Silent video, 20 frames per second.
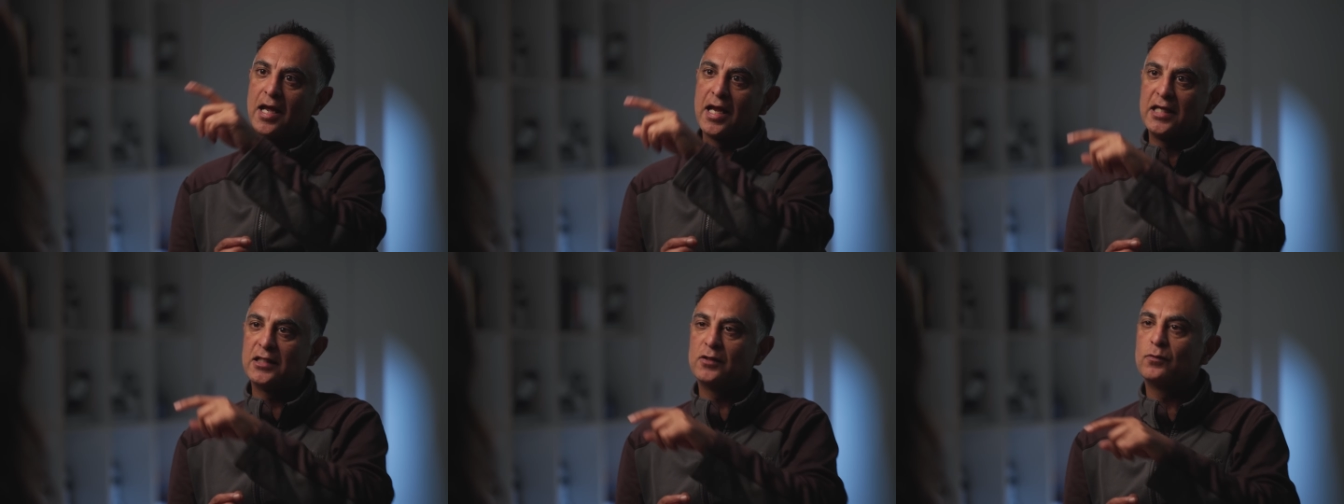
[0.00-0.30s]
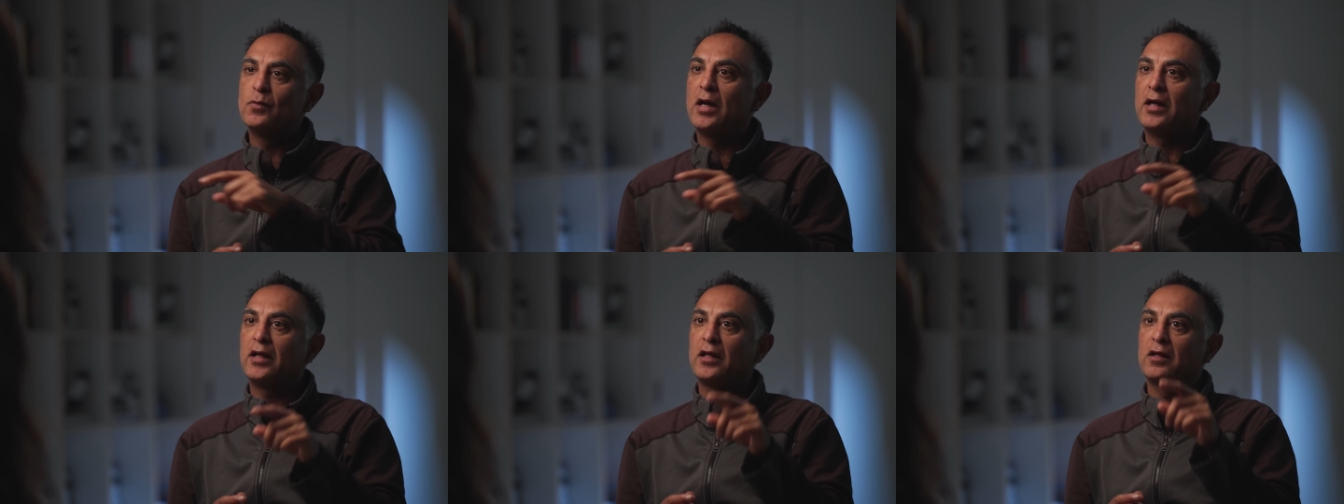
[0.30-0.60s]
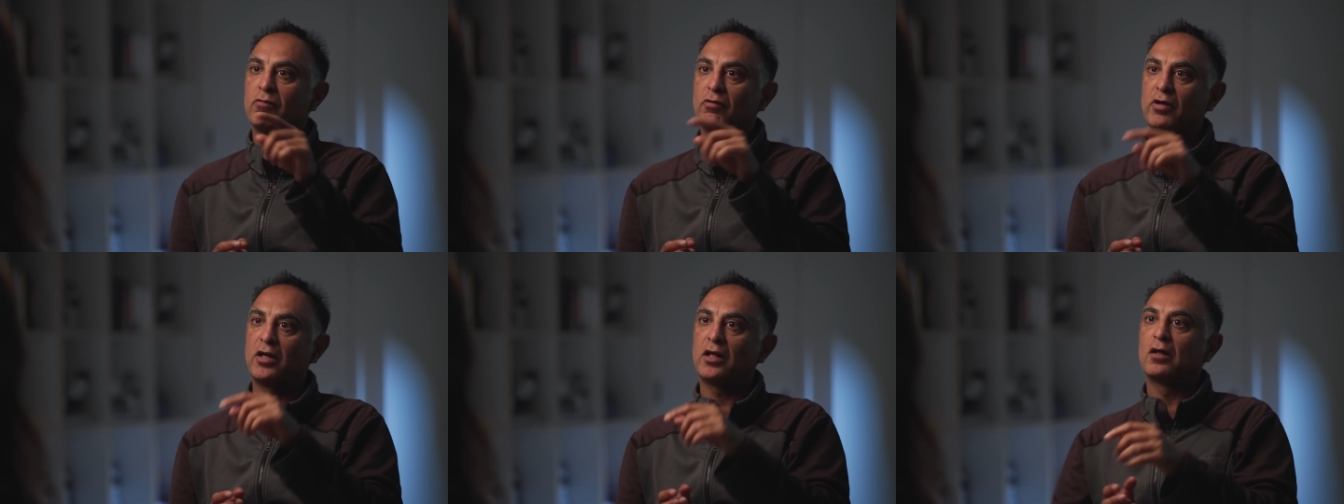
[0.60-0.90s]
is very
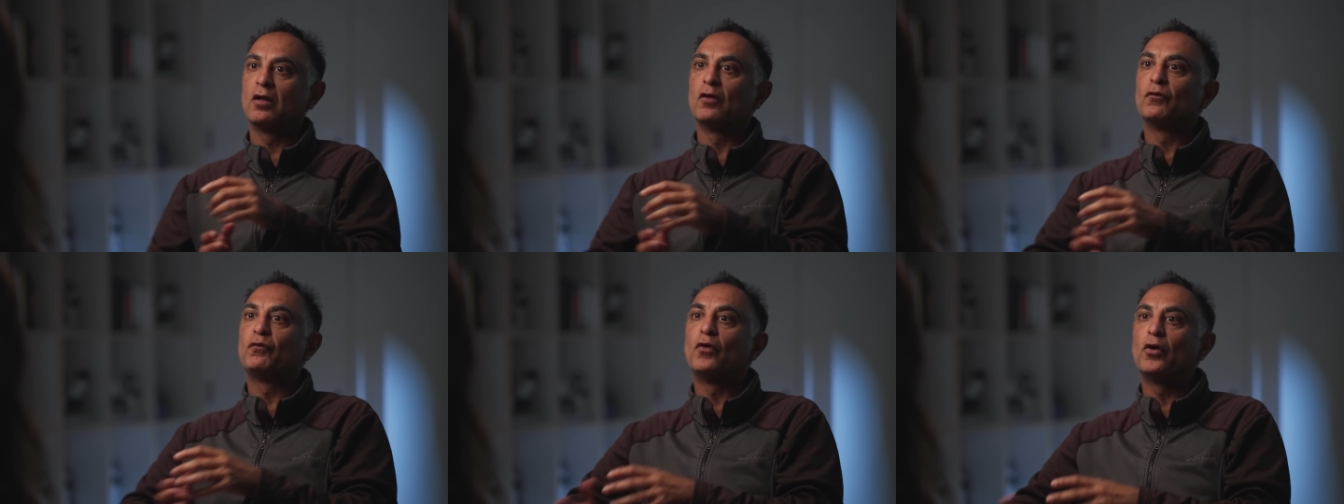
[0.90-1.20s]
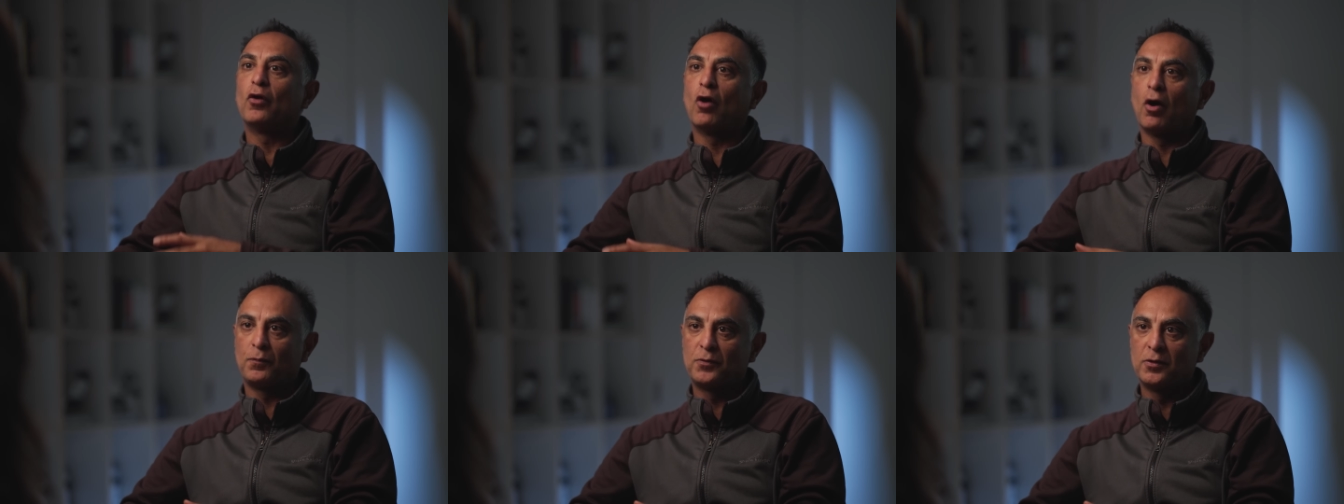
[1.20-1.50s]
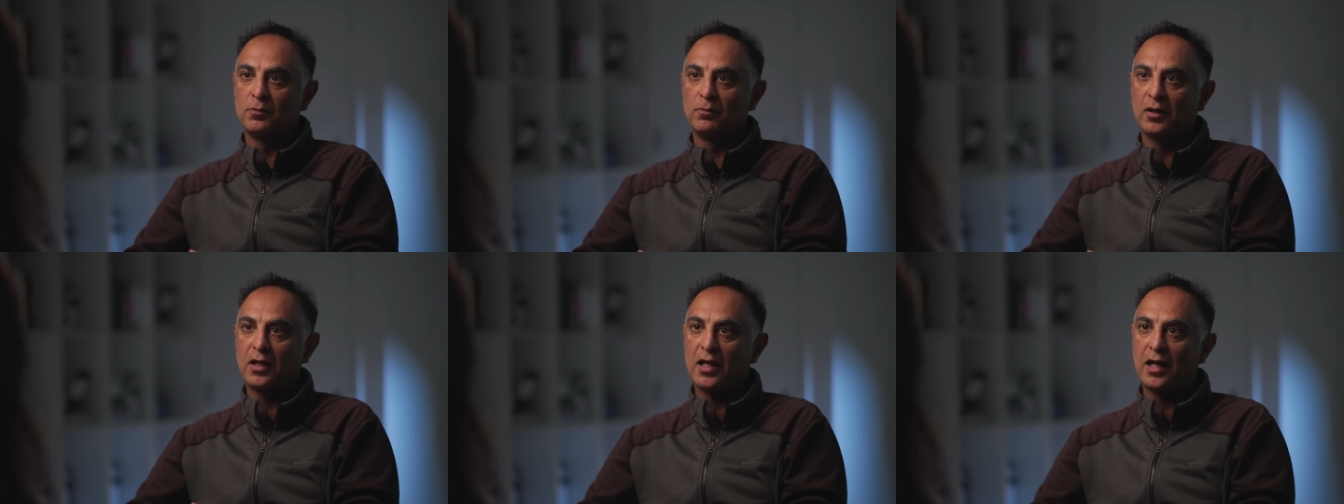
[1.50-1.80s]
critical for
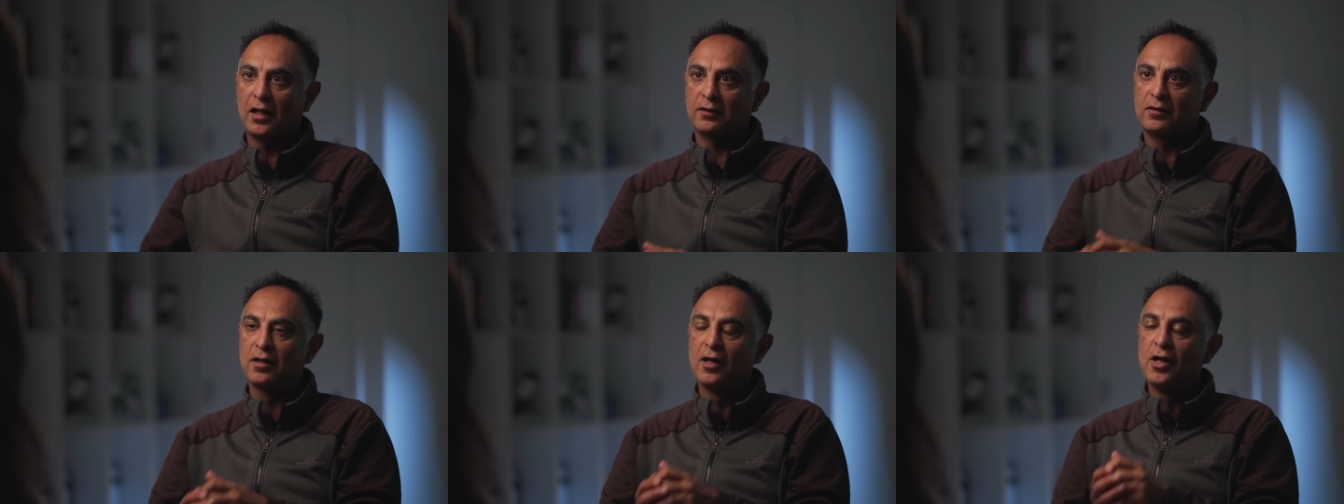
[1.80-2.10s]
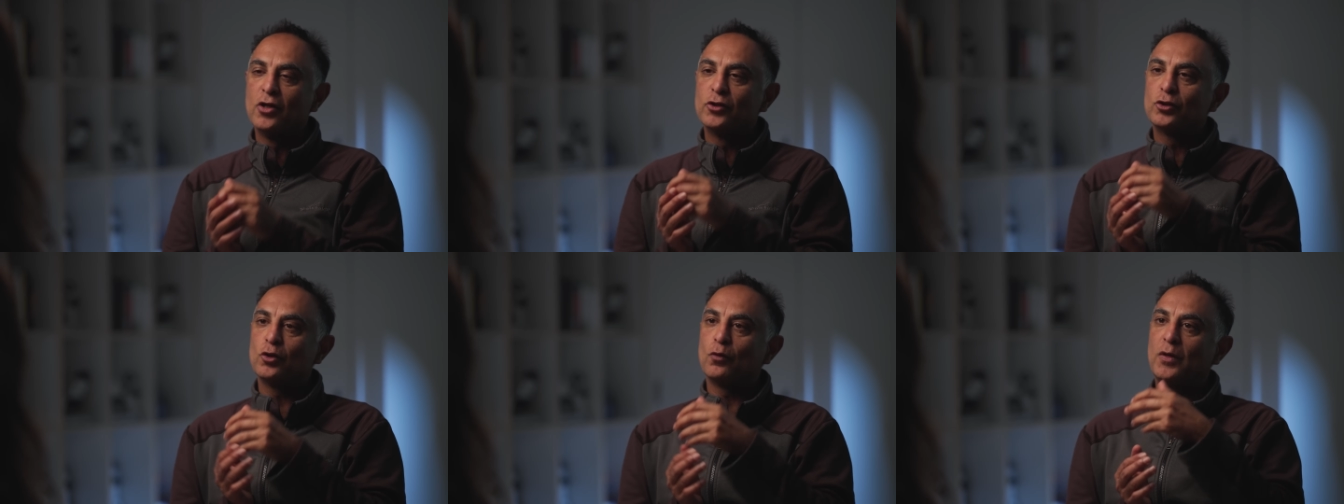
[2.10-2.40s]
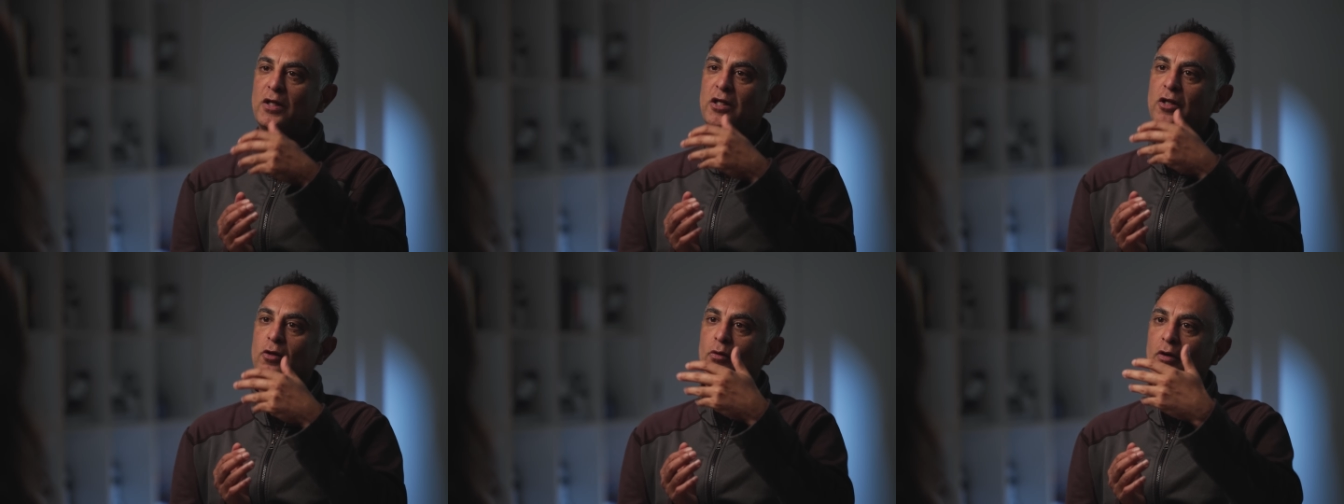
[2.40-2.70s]
optimal health. So
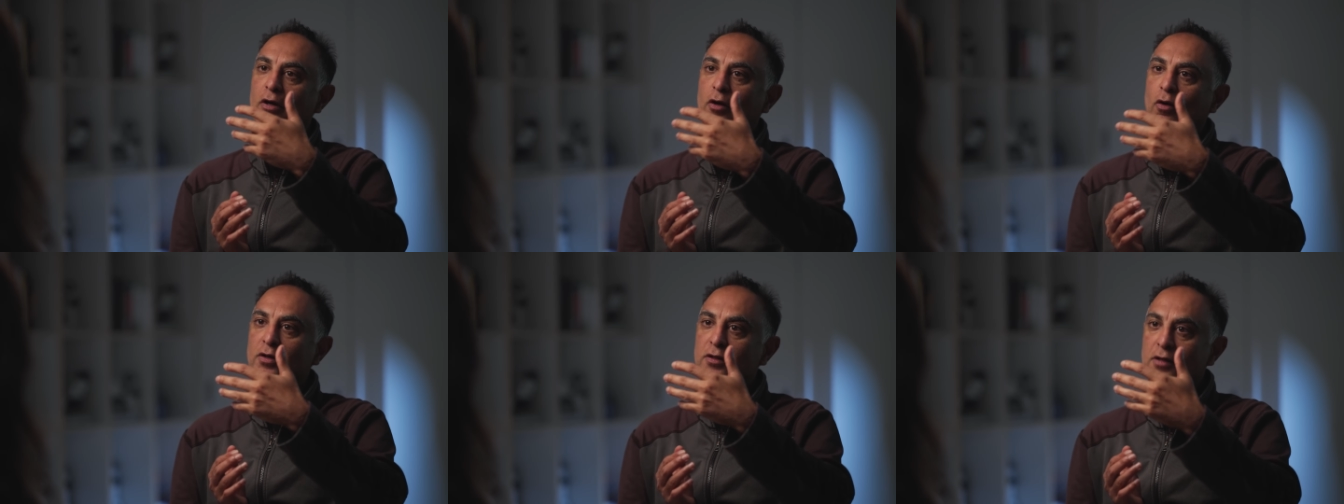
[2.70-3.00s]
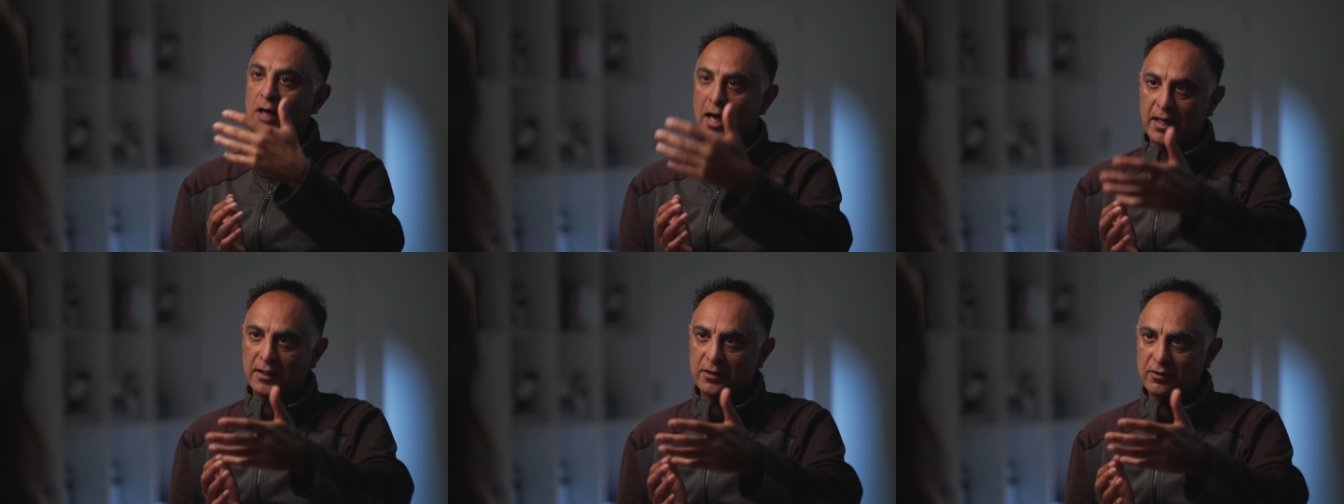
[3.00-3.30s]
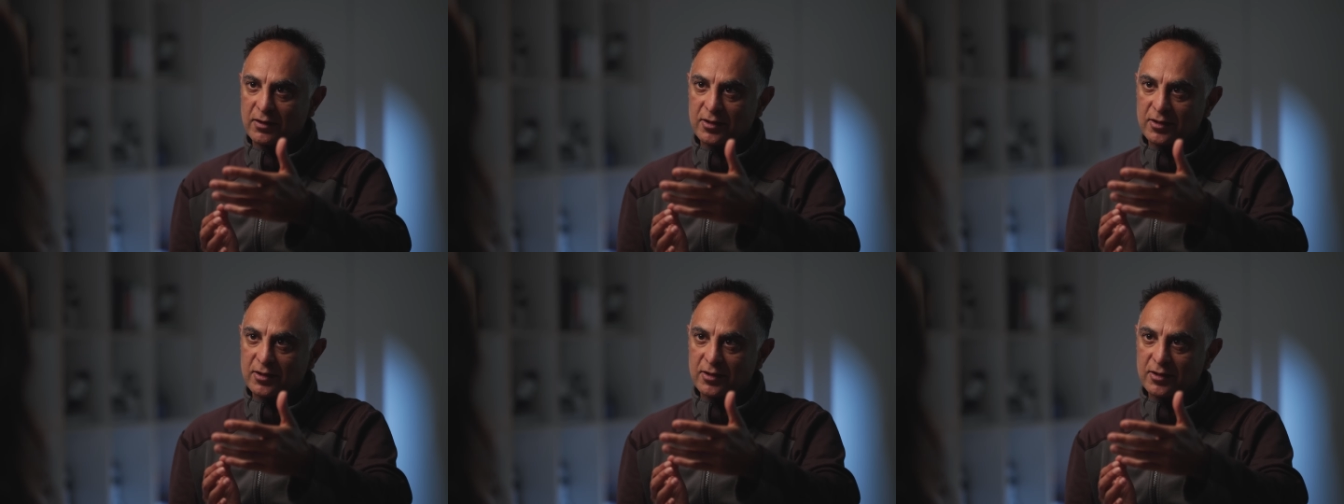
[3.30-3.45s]
when you are on dietary